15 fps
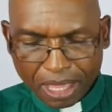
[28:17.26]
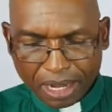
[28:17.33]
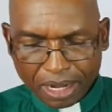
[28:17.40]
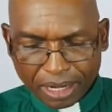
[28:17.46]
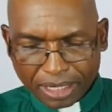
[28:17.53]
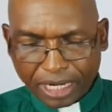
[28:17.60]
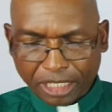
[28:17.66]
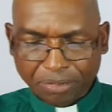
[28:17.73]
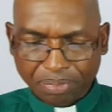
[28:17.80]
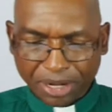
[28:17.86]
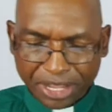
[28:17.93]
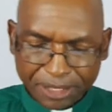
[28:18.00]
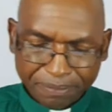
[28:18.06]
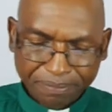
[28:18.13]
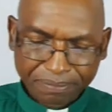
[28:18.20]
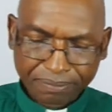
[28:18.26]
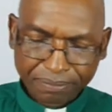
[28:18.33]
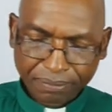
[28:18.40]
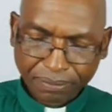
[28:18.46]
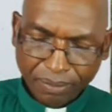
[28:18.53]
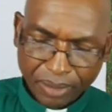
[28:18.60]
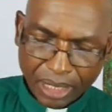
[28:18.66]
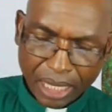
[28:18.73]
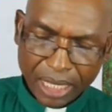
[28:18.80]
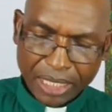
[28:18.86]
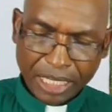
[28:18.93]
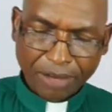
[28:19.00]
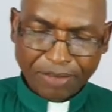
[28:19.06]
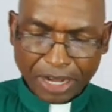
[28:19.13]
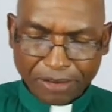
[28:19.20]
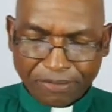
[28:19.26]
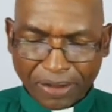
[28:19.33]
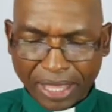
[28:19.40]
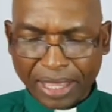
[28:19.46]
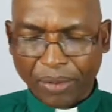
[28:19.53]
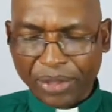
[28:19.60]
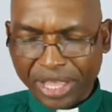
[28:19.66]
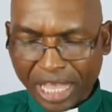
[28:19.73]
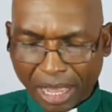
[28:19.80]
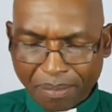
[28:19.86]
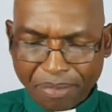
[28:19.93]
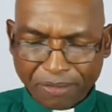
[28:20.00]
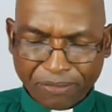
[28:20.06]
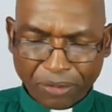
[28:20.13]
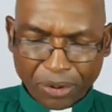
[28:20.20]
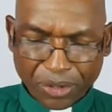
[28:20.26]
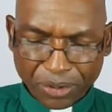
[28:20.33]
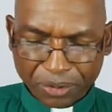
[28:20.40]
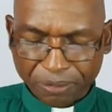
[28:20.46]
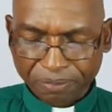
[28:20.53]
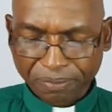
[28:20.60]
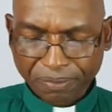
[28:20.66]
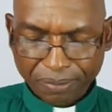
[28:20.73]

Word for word: Let us pray. Heavenly Father, we come before you.